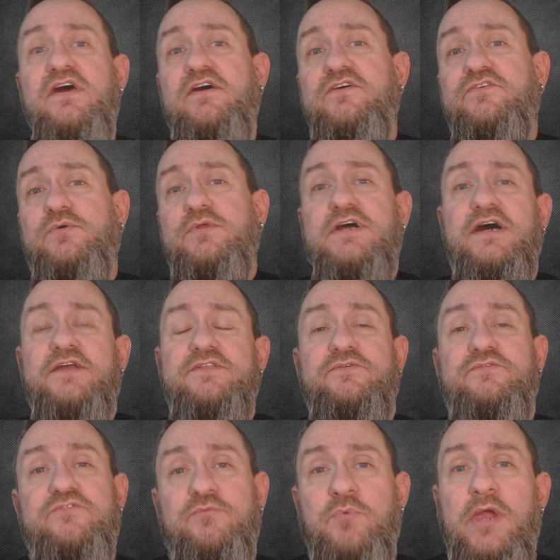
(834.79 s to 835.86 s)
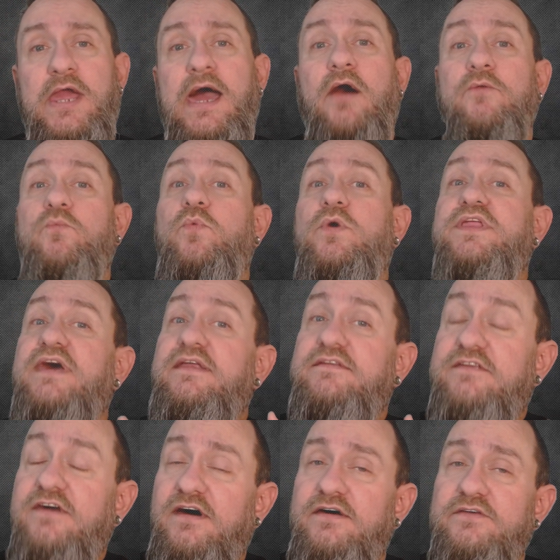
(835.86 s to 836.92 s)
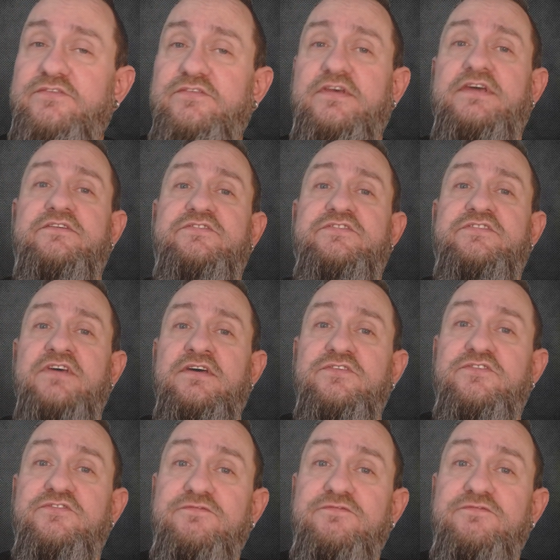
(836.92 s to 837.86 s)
So we'll cut those 3 out. And what that does is sends